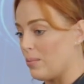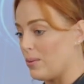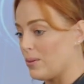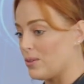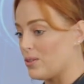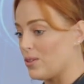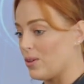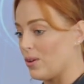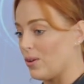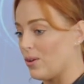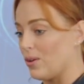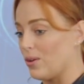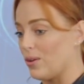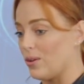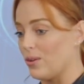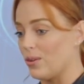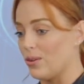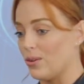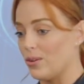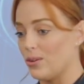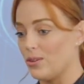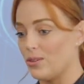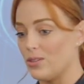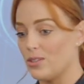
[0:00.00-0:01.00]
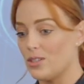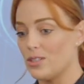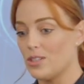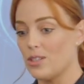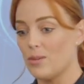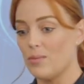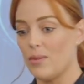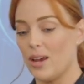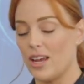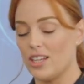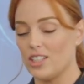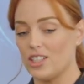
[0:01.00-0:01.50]
So just
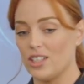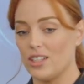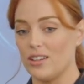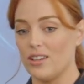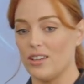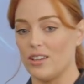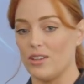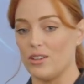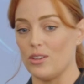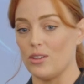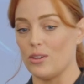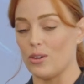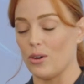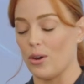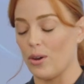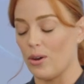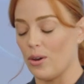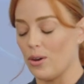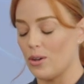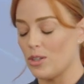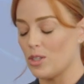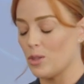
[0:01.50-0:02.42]
imagine that you go